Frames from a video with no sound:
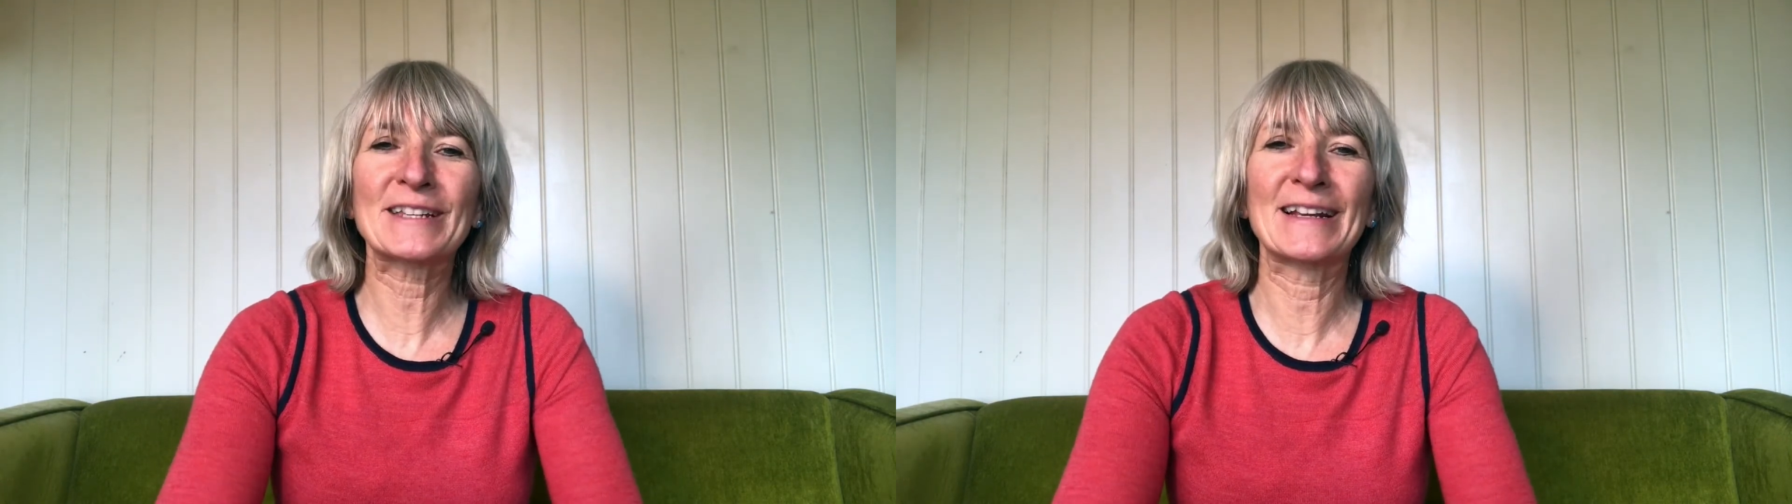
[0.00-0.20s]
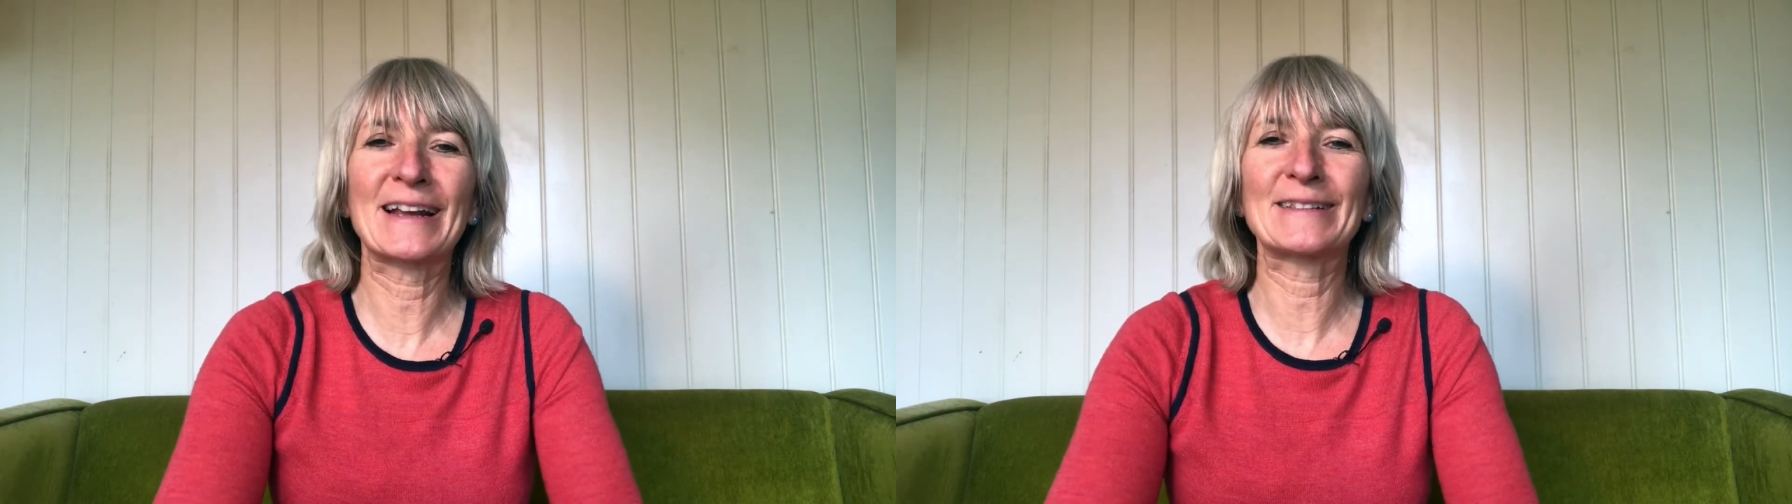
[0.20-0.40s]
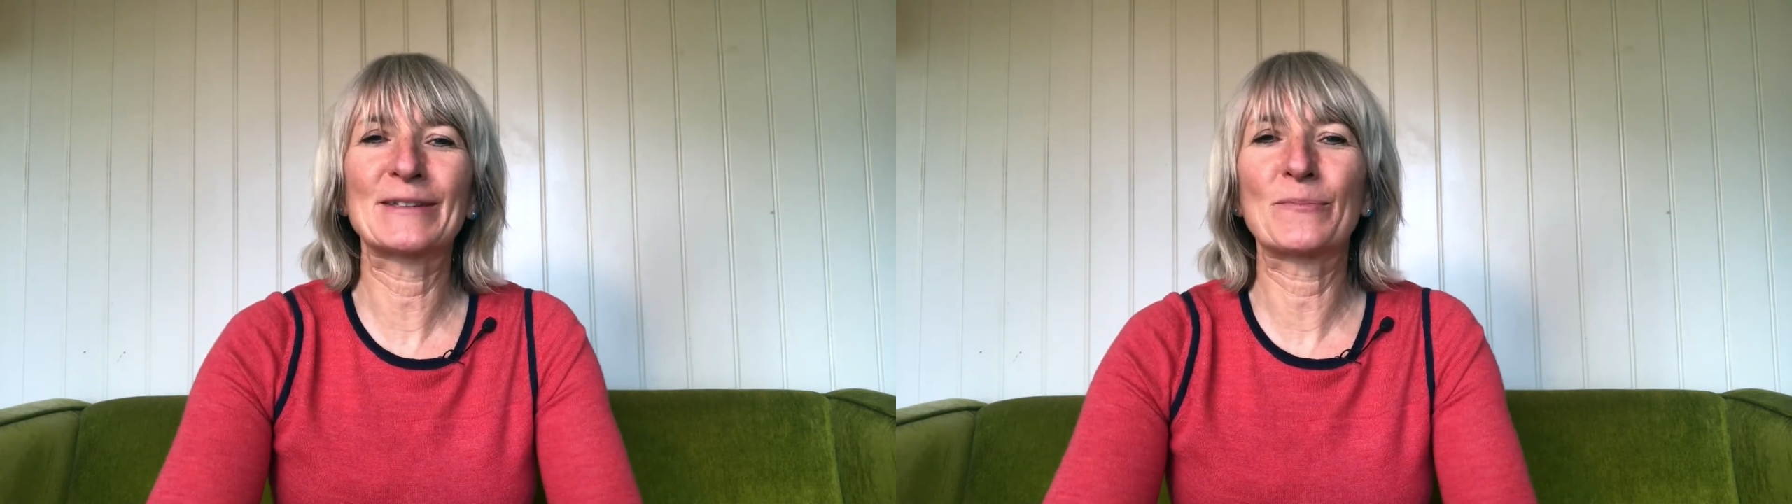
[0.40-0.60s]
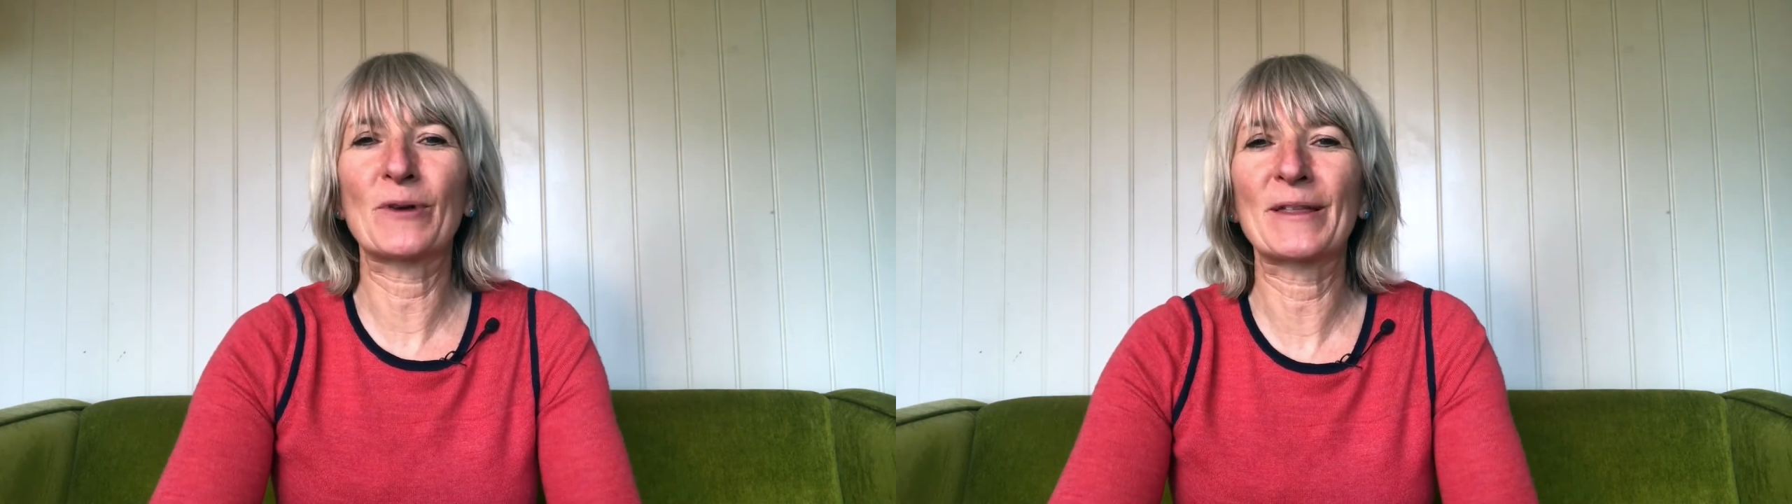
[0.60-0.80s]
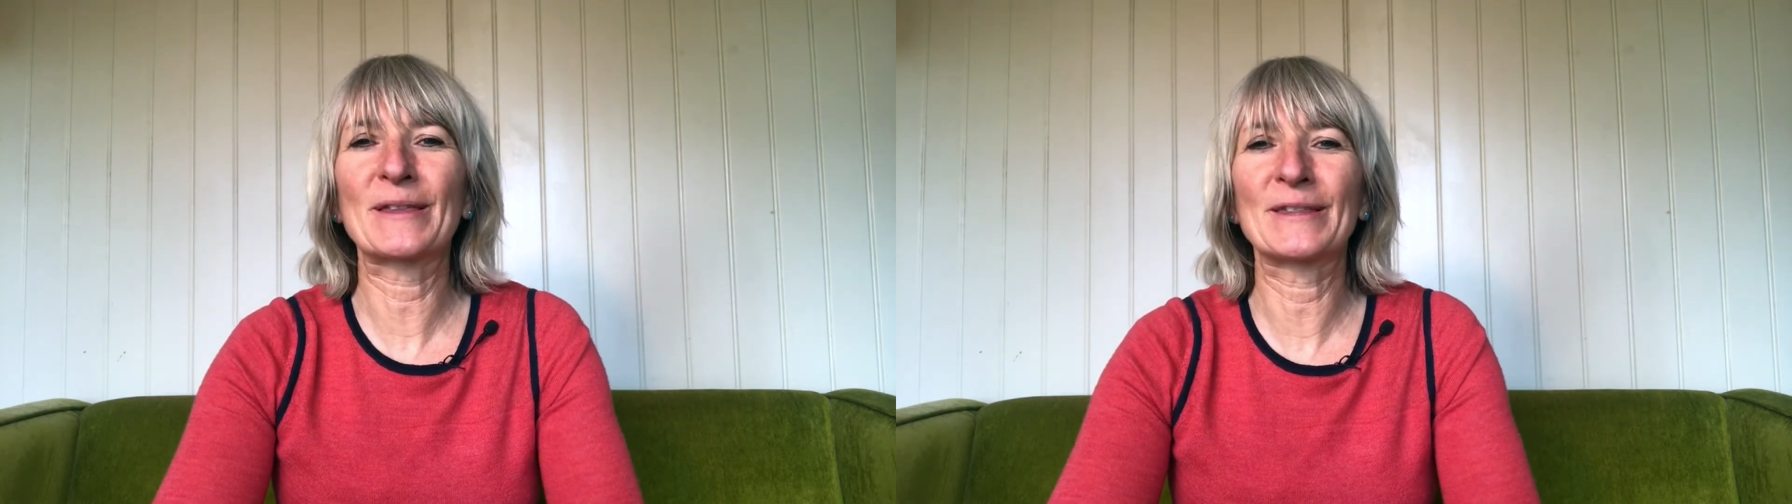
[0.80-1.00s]
connected
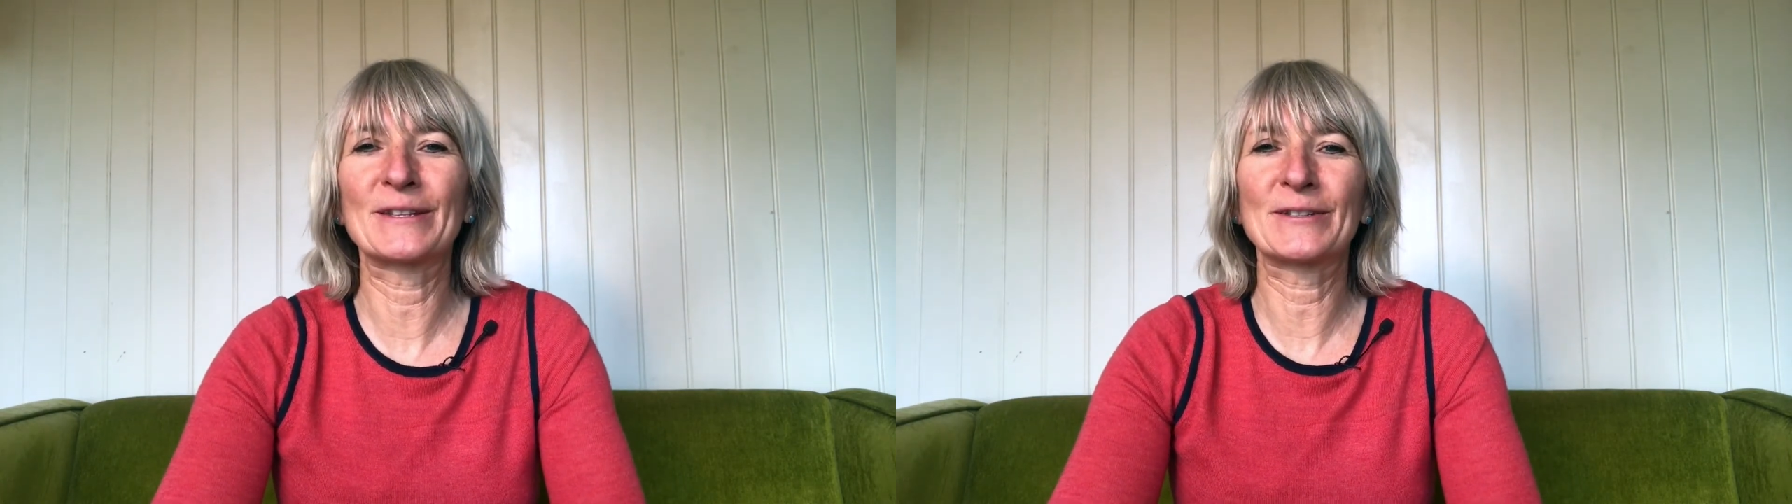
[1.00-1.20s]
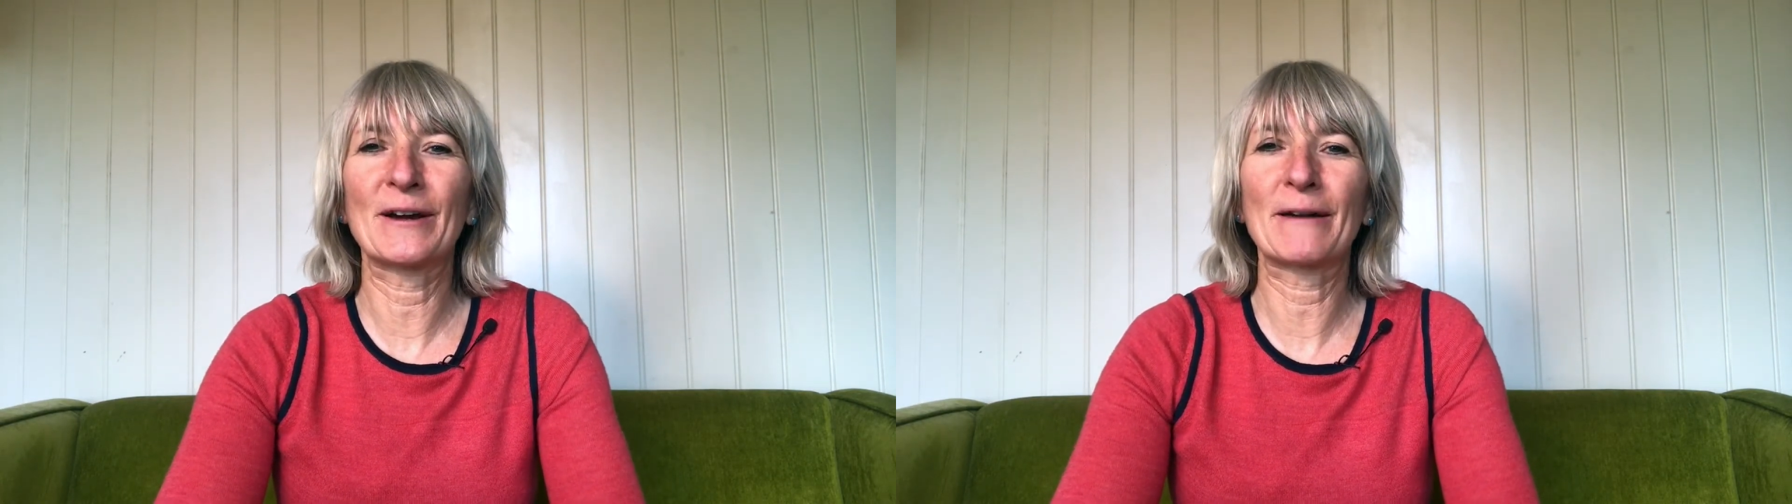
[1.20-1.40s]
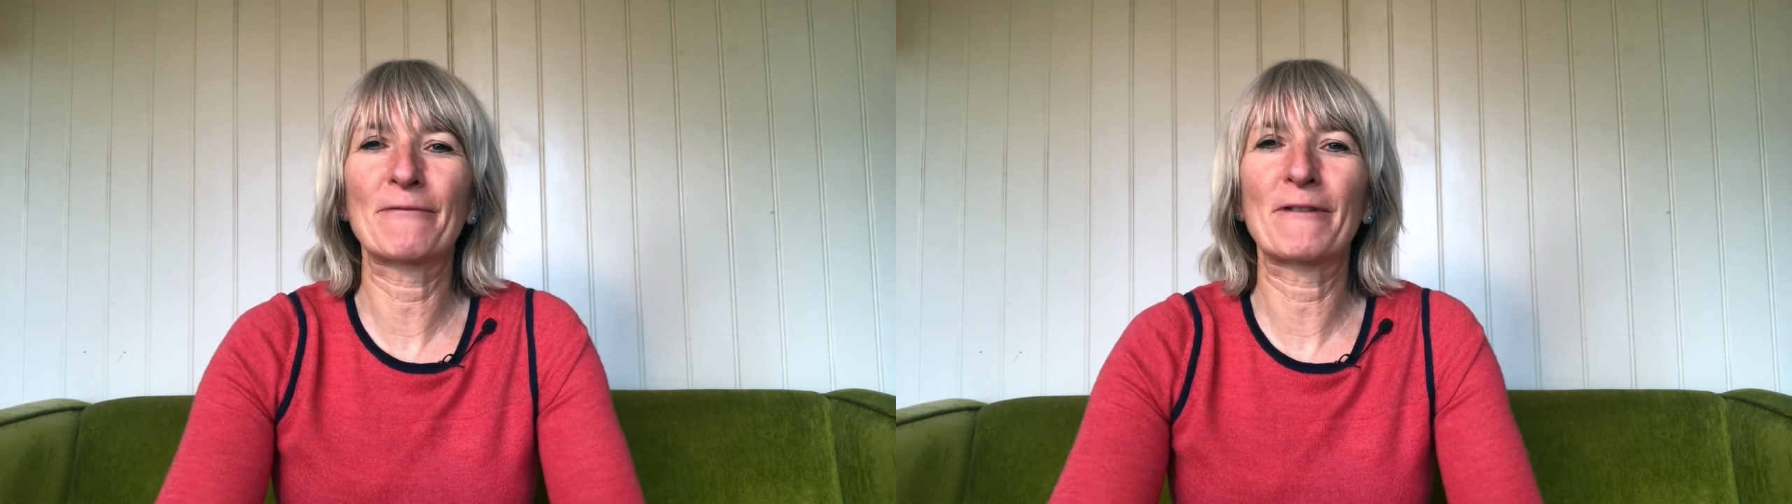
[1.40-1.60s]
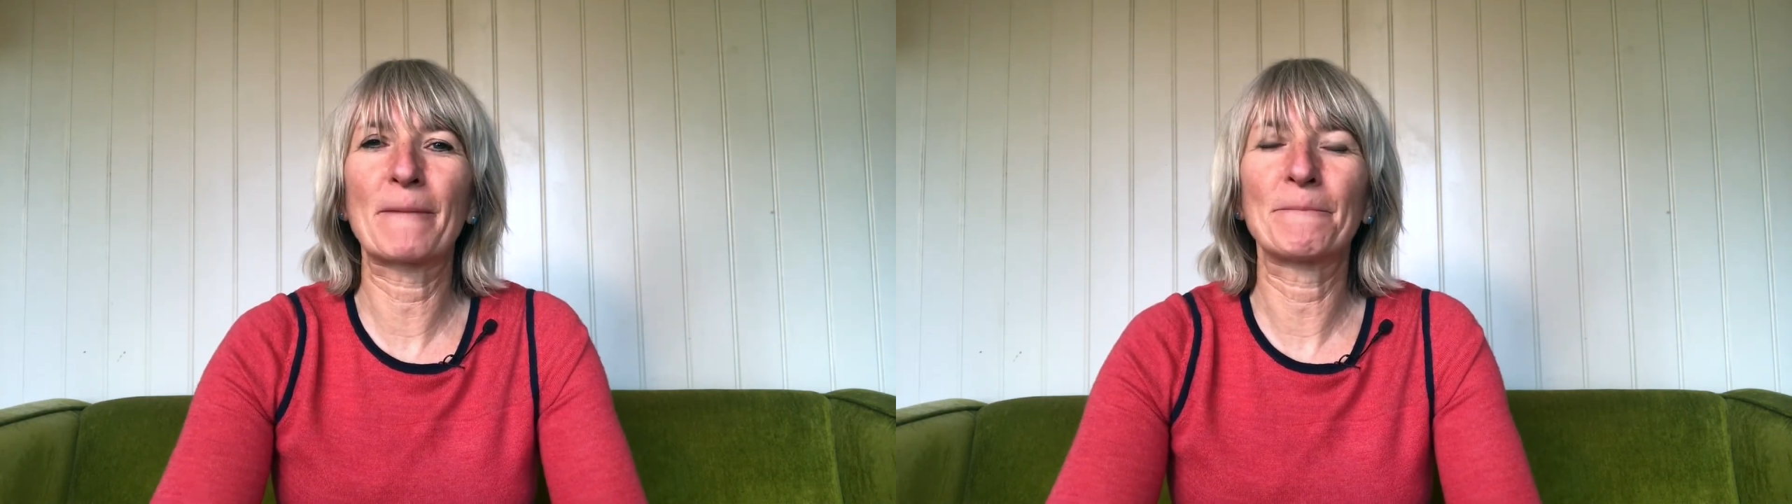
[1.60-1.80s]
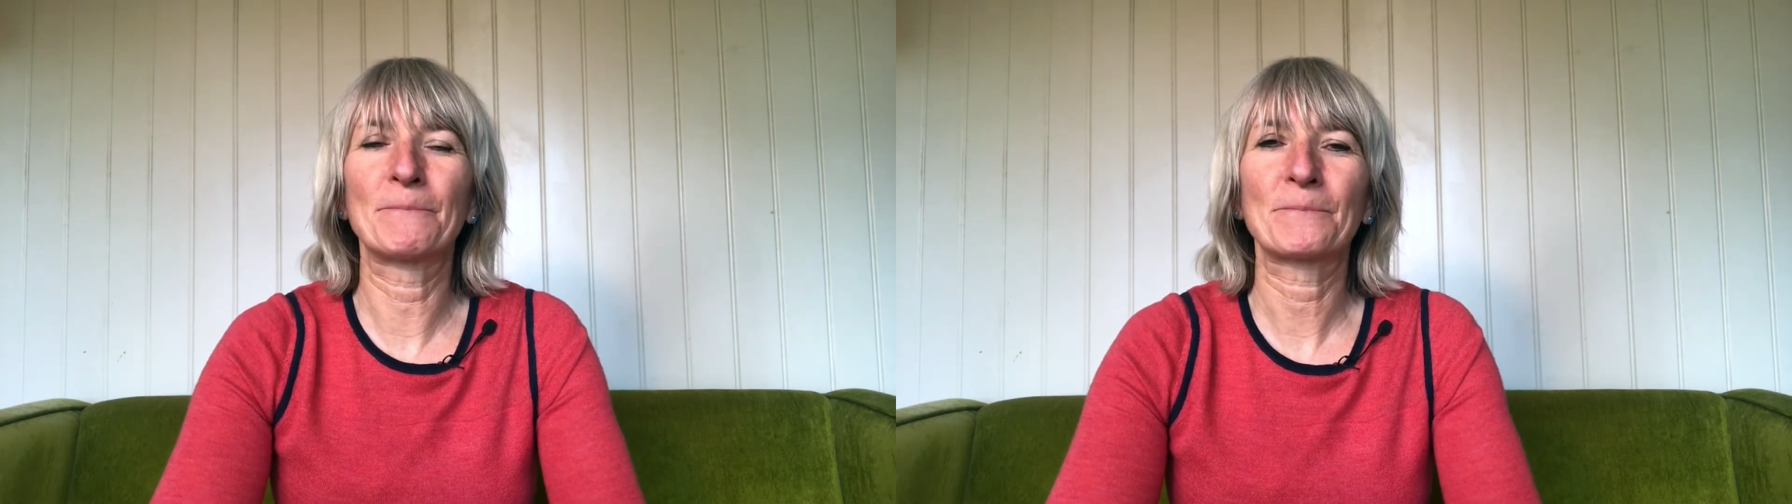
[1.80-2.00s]
breath and the diaphragm.